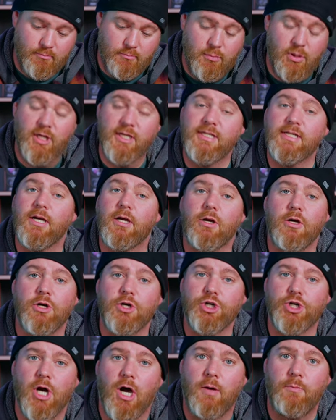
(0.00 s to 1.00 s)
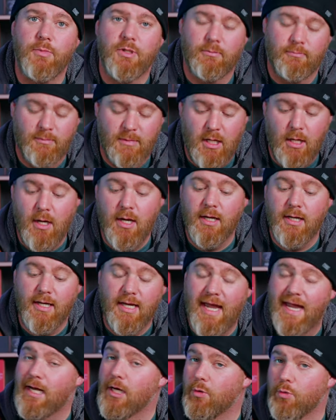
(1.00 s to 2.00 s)
placing it on a shop,
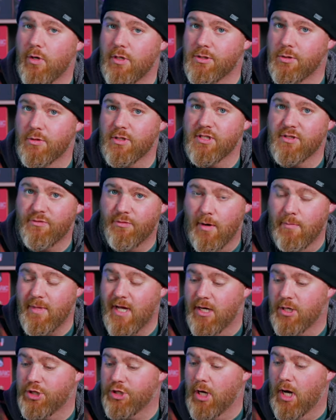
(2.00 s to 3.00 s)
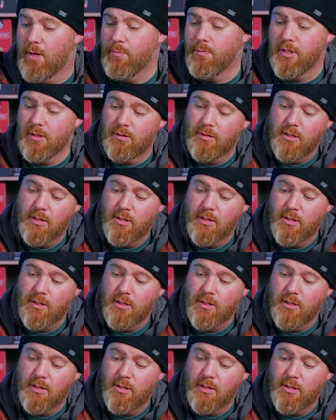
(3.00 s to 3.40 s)
gaining resources from that shop,